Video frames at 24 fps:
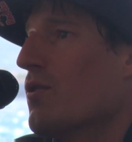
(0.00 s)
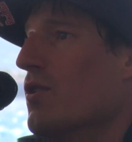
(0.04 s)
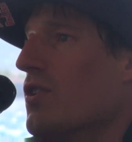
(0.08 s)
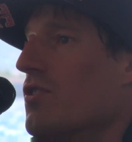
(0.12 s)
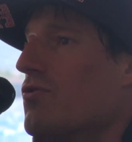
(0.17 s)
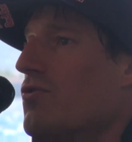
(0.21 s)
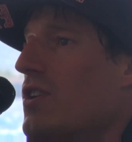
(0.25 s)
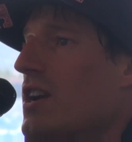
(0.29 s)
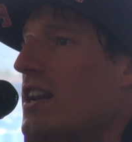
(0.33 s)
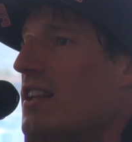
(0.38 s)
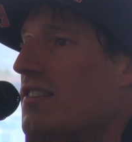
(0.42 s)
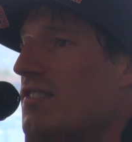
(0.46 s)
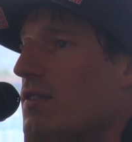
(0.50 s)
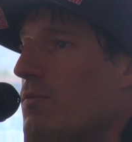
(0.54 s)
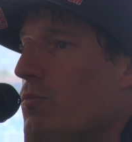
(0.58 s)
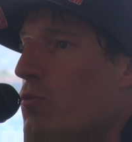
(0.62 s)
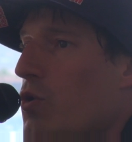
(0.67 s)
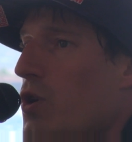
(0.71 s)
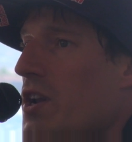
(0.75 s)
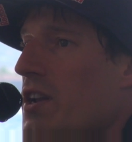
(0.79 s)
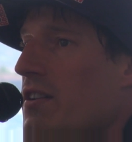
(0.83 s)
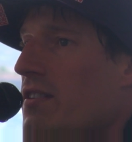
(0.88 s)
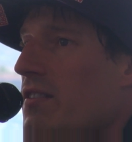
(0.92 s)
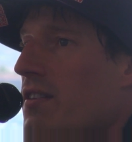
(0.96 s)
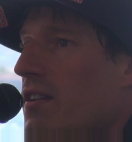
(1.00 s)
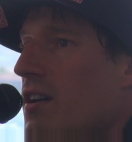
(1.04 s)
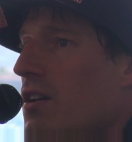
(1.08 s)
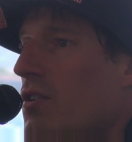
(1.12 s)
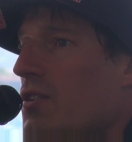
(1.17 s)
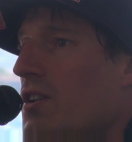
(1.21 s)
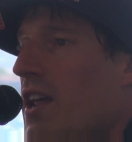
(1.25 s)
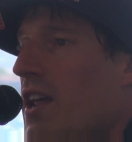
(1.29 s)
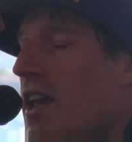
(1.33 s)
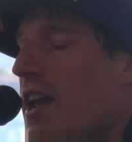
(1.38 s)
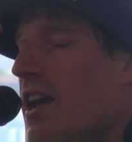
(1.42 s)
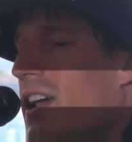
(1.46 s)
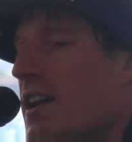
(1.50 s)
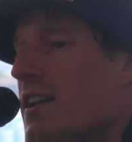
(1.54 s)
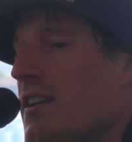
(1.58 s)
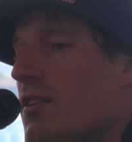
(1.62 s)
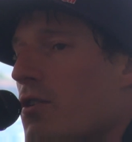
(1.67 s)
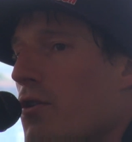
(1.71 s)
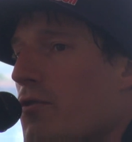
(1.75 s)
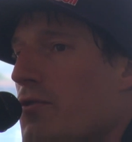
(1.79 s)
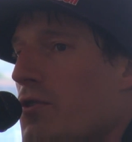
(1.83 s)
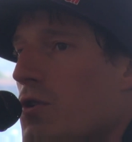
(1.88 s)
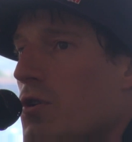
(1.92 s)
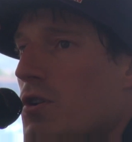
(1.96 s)
was really some wind out there, and
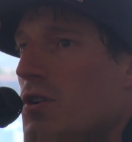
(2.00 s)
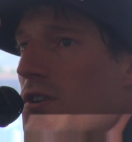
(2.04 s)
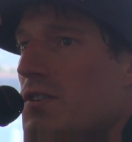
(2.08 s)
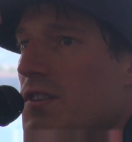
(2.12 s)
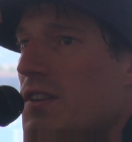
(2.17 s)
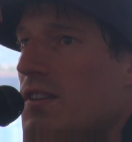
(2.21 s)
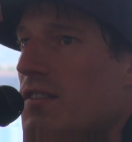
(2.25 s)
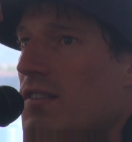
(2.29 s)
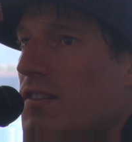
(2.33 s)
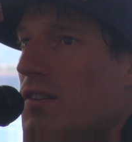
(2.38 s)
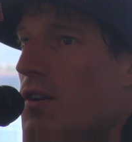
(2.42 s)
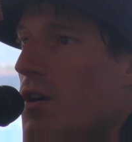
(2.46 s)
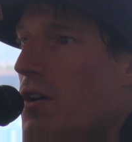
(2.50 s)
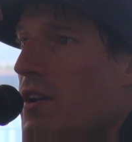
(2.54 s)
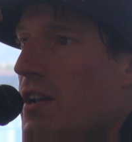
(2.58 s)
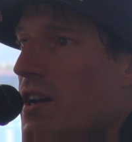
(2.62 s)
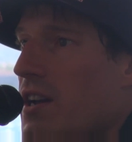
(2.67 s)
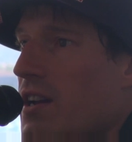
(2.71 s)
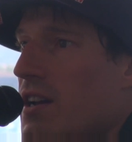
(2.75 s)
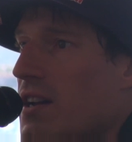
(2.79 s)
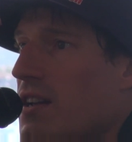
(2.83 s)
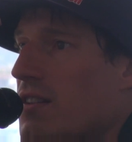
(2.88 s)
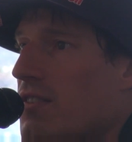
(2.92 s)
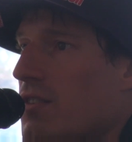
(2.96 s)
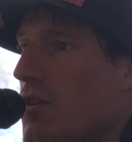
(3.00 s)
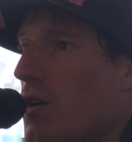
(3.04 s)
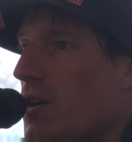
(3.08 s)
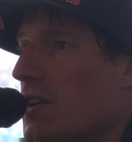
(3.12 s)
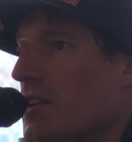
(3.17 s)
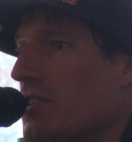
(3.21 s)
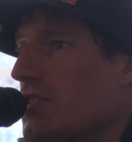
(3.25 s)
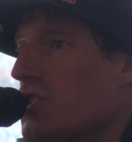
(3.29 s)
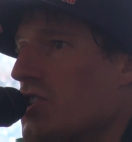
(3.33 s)
of course it's gonna it's gonna